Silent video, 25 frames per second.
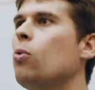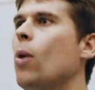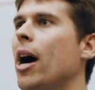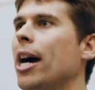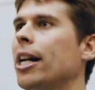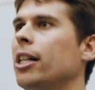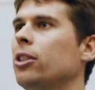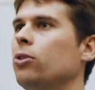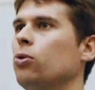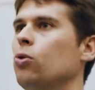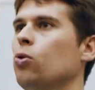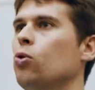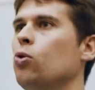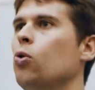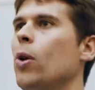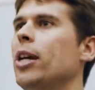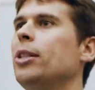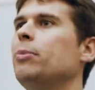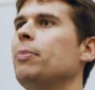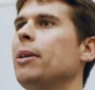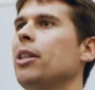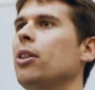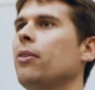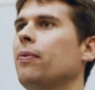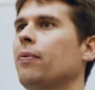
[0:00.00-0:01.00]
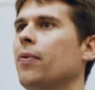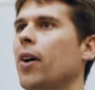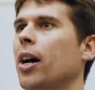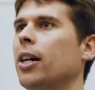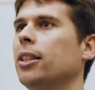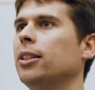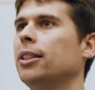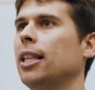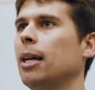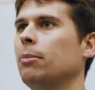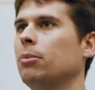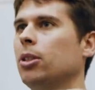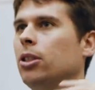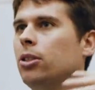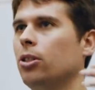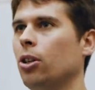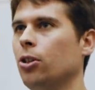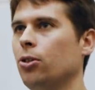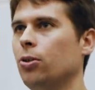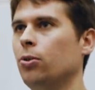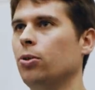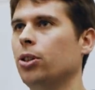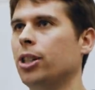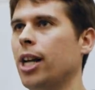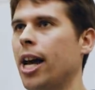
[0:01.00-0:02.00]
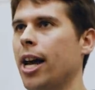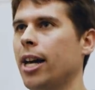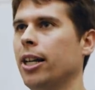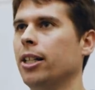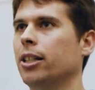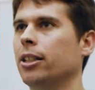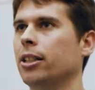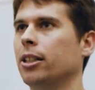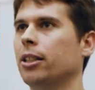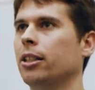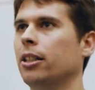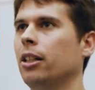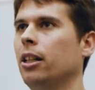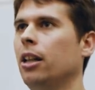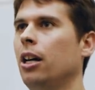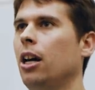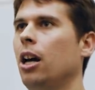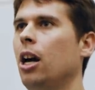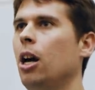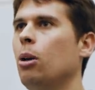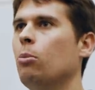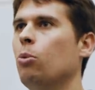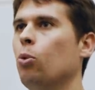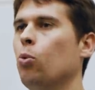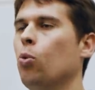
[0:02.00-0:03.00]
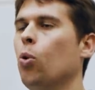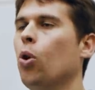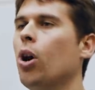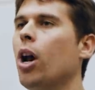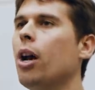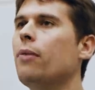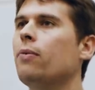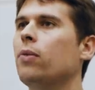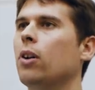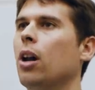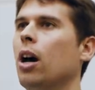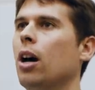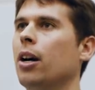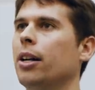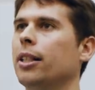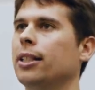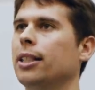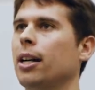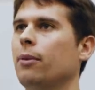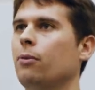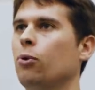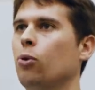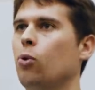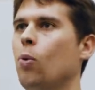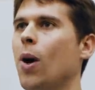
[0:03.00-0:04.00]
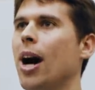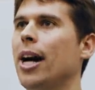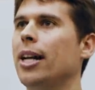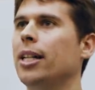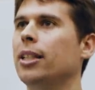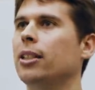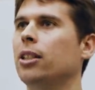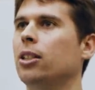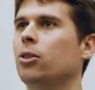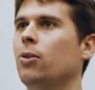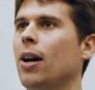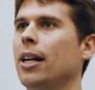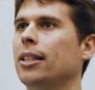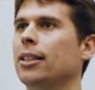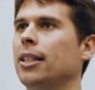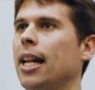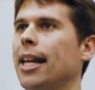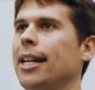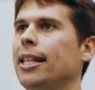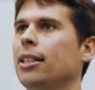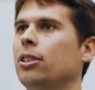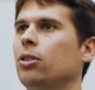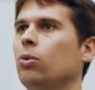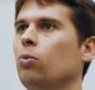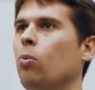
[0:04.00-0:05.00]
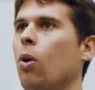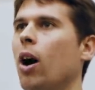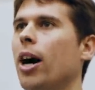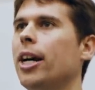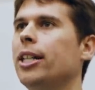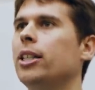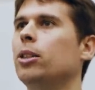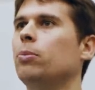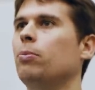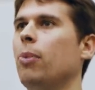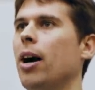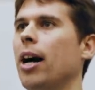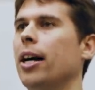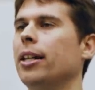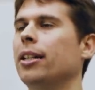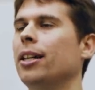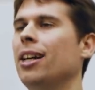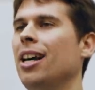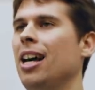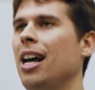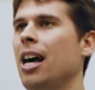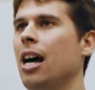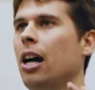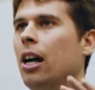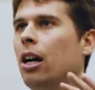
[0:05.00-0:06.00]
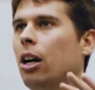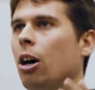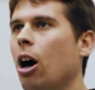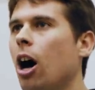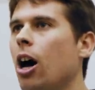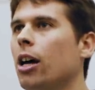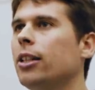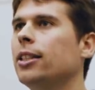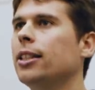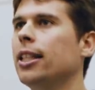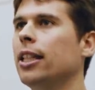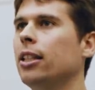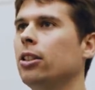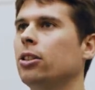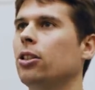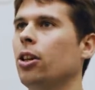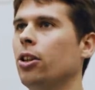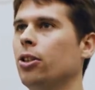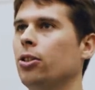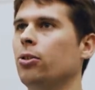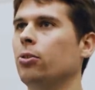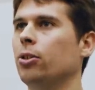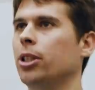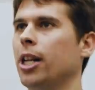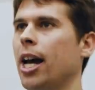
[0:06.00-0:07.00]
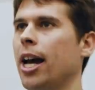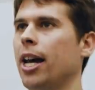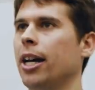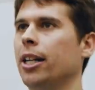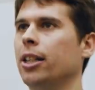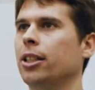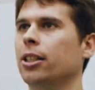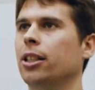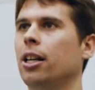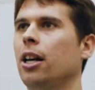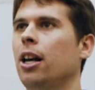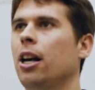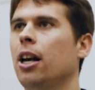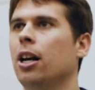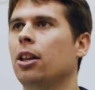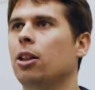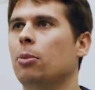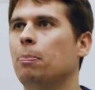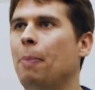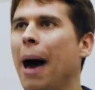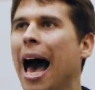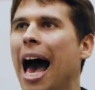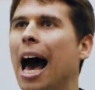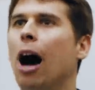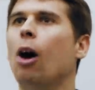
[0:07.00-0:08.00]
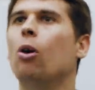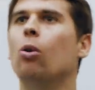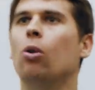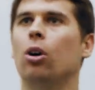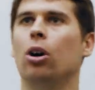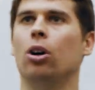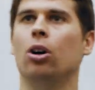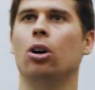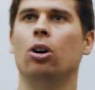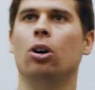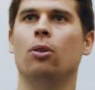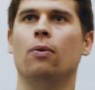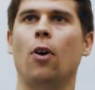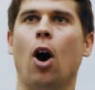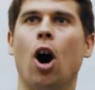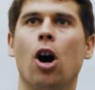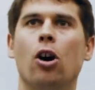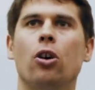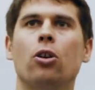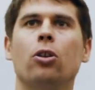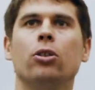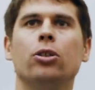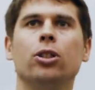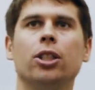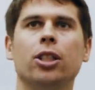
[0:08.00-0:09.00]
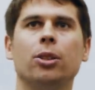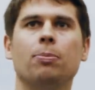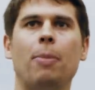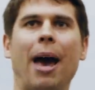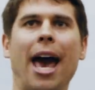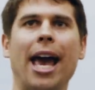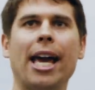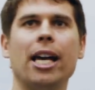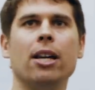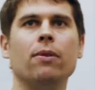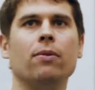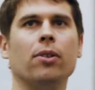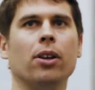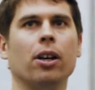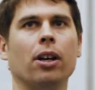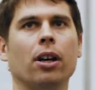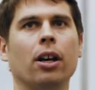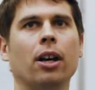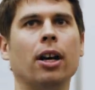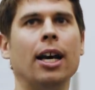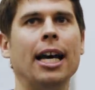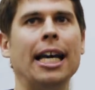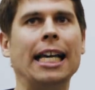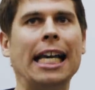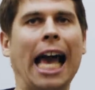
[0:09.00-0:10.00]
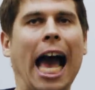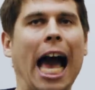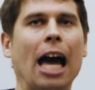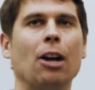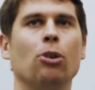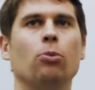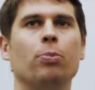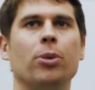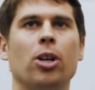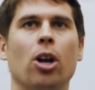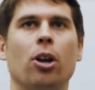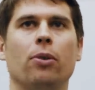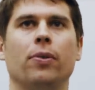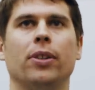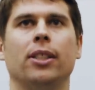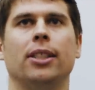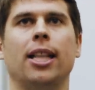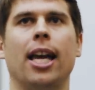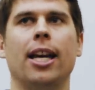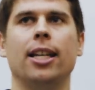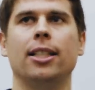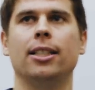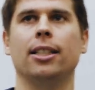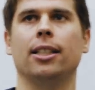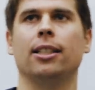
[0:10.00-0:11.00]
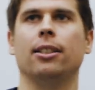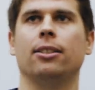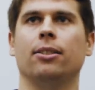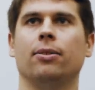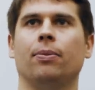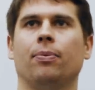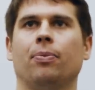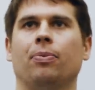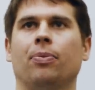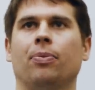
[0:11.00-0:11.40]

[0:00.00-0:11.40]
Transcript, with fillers: awareness will always be the first step to social change. But what I've learned is that for awareness to translate into widespread, lasting social change, the power of unconscious behaviour cannot be overstated.